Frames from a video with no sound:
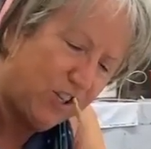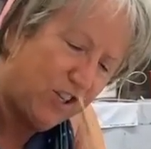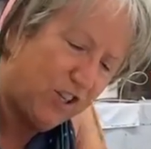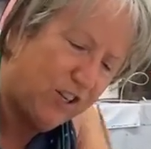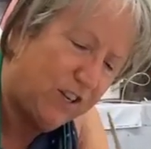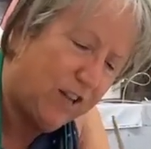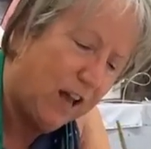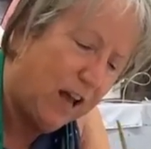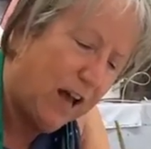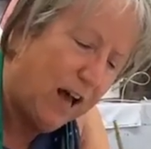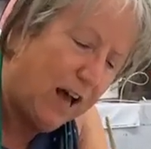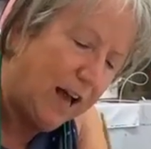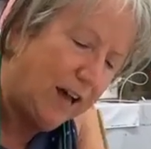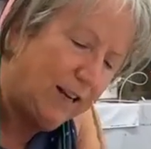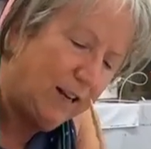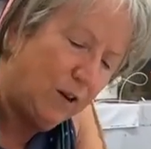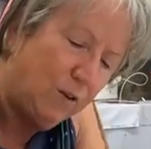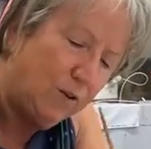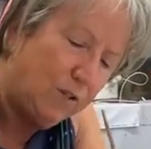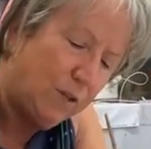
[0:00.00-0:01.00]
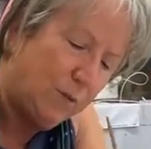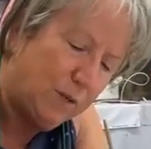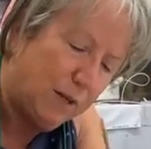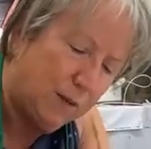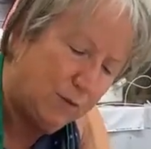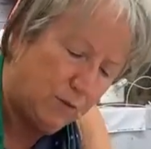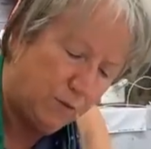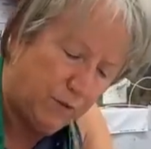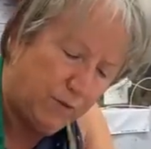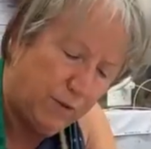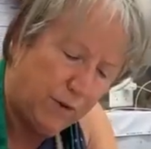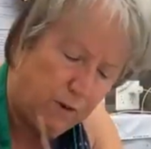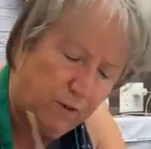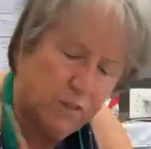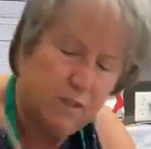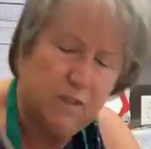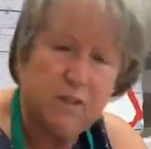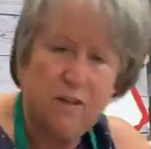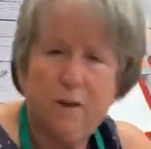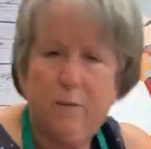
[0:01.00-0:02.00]
You should. I know sometimes with
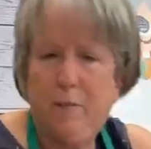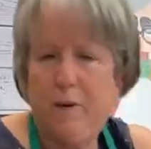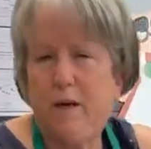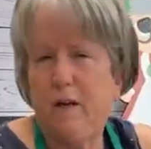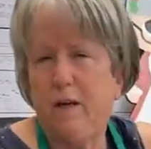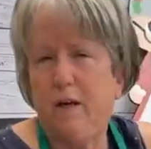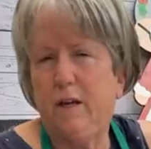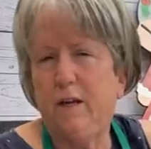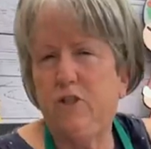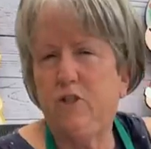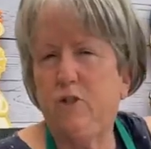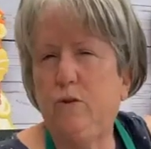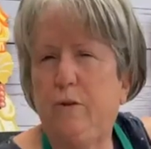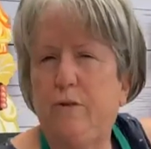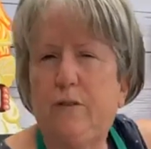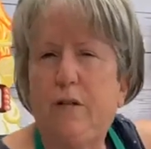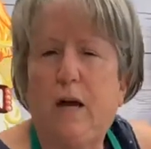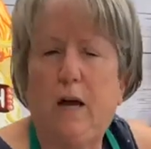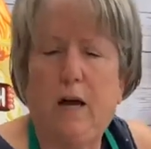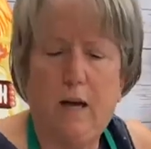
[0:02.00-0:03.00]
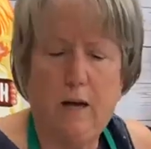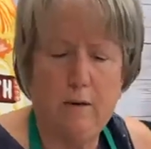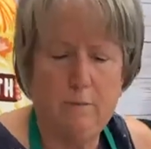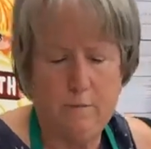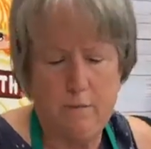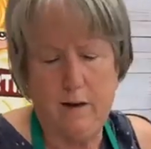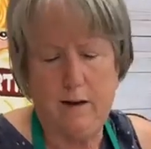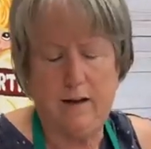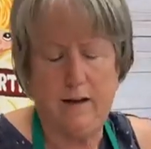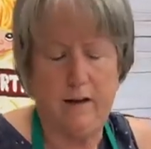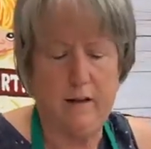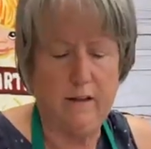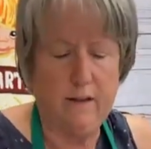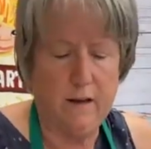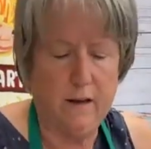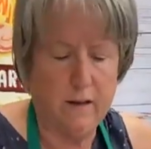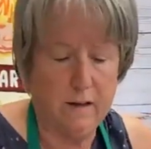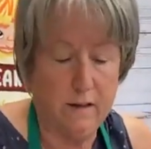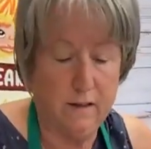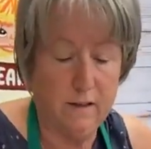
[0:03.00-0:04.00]
folks it could be an issue of time, and I
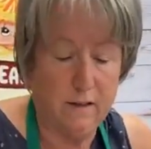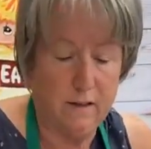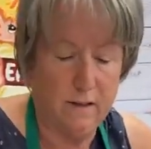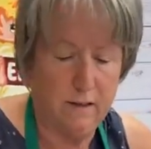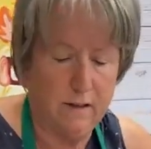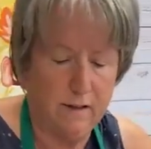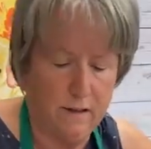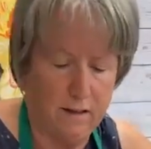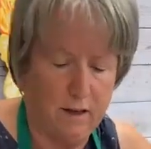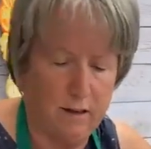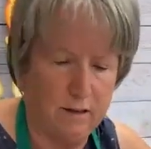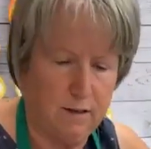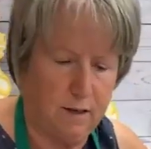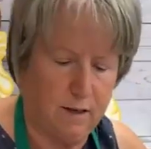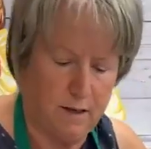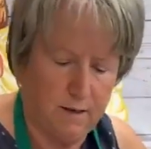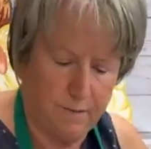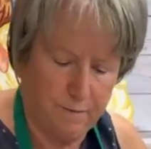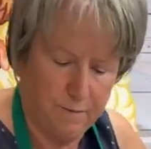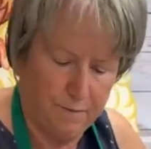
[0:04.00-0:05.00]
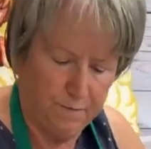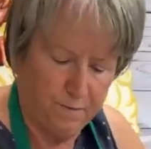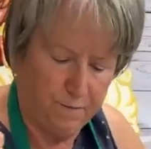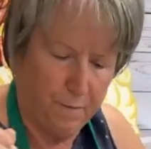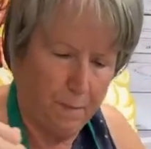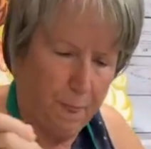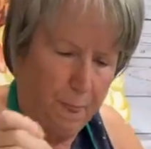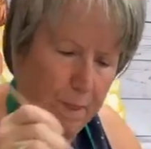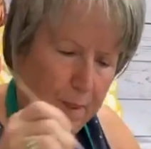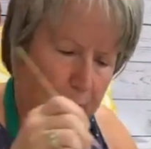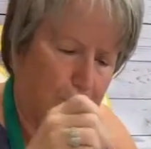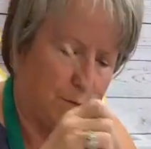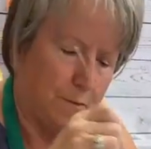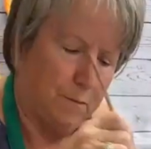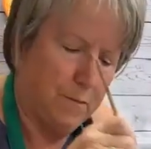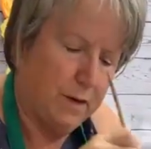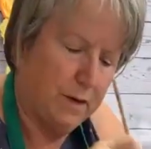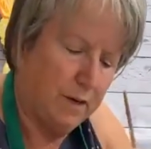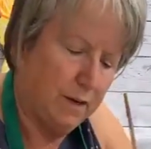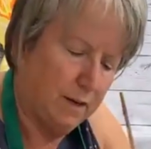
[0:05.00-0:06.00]
get that because it does take time.
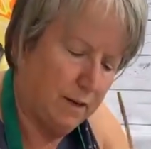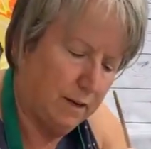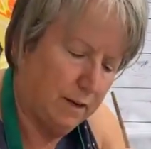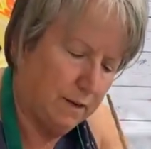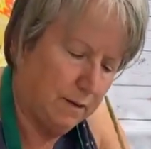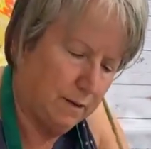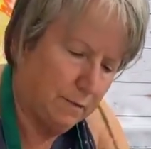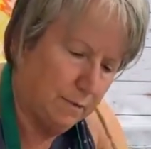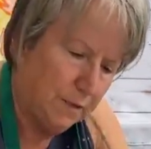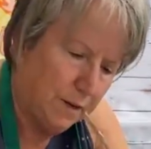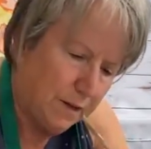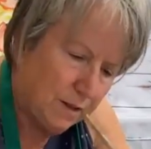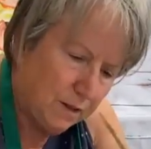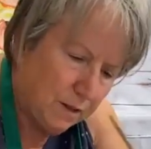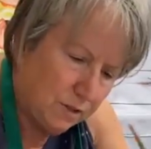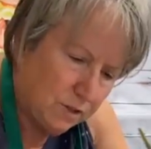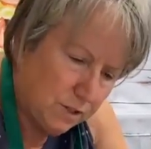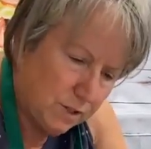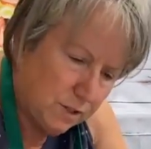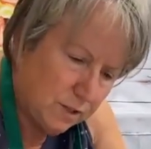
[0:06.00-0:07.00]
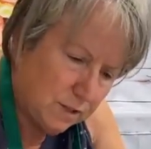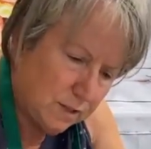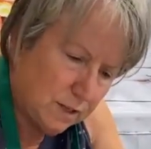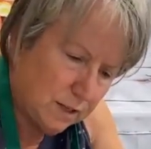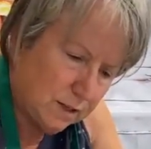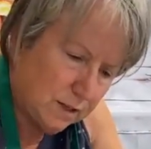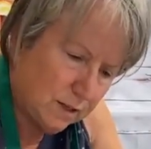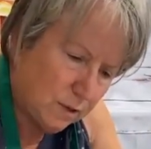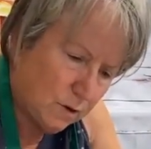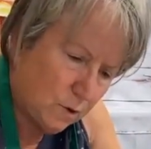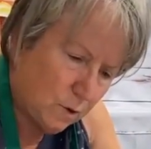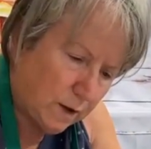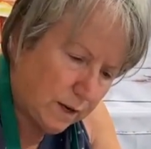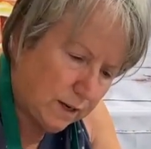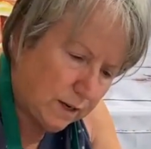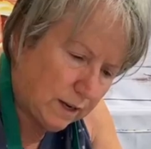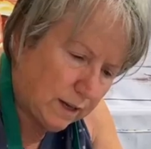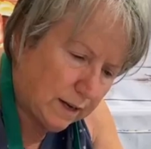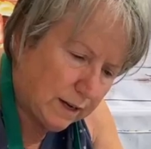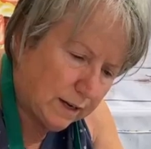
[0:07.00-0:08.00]
But there's just nothing
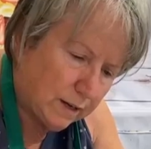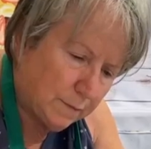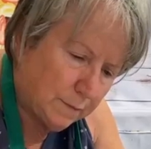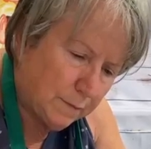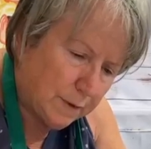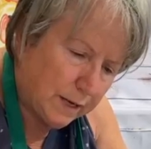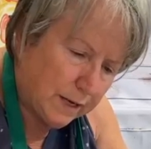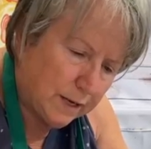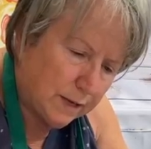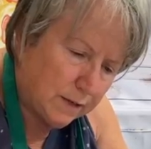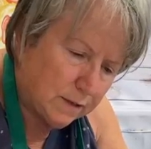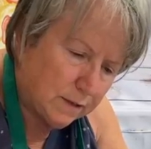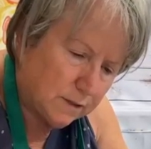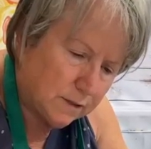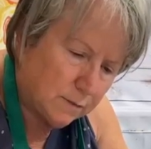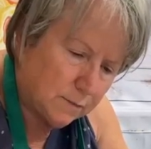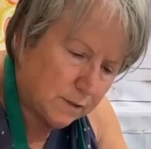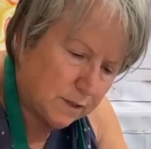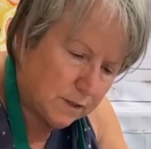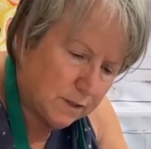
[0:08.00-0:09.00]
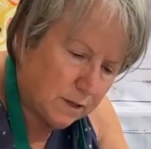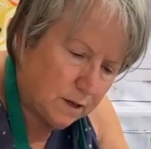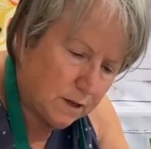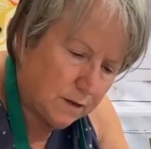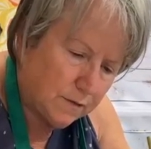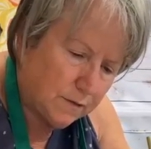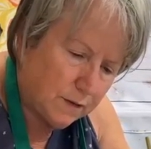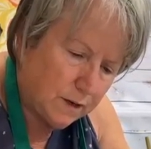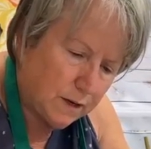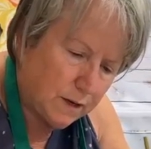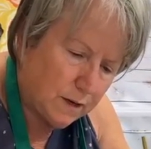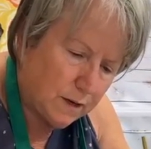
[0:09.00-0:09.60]
quite like making some stuff,